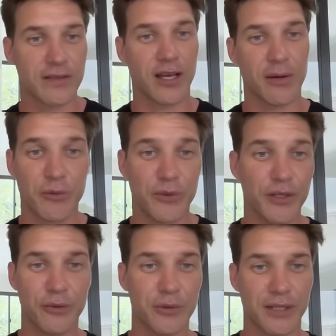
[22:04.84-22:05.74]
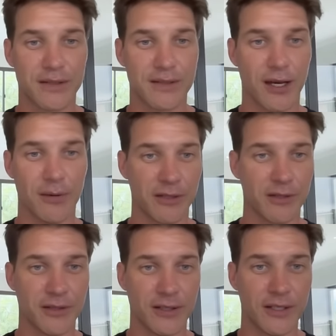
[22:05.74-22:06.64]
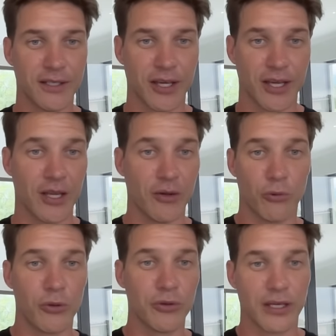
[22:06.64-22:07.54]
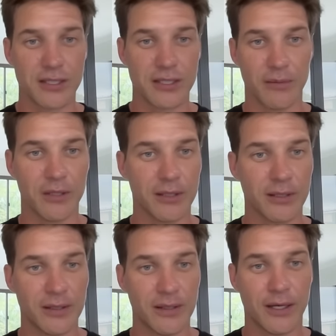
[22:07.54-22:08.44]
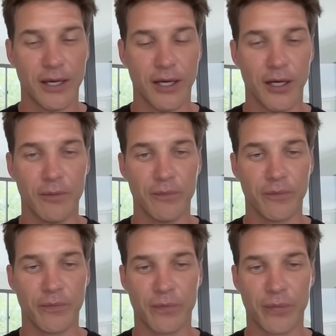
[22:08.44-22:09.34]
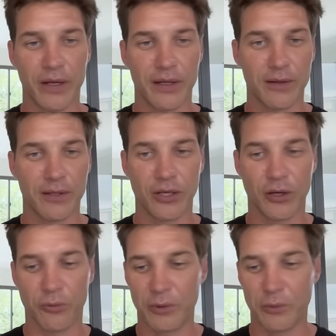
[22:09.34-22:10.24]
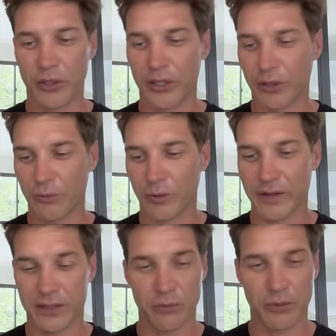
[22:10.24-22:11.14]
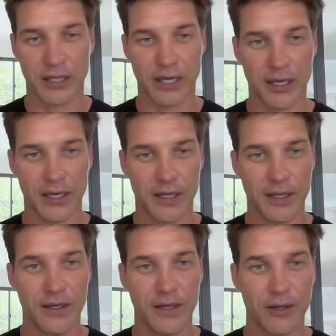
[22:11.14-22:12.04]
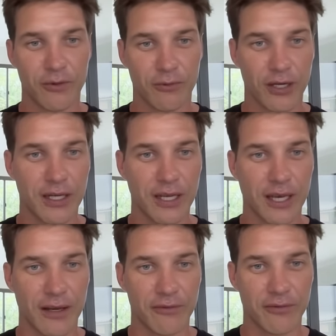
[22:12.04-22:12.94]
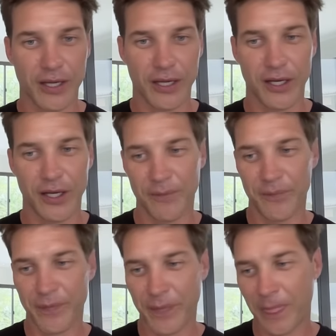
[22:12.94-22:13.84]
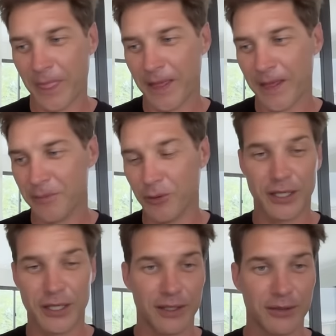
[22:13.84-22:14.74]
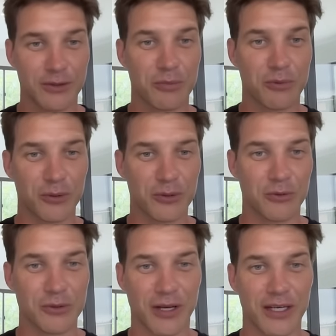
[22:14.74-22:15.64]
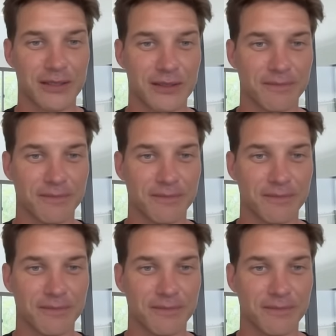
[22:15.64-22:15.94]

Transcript: timing. We don't know what they're timing eh, or who they're timing. Um, but you know we're working on ways that we can really have um, more technical support towards riders.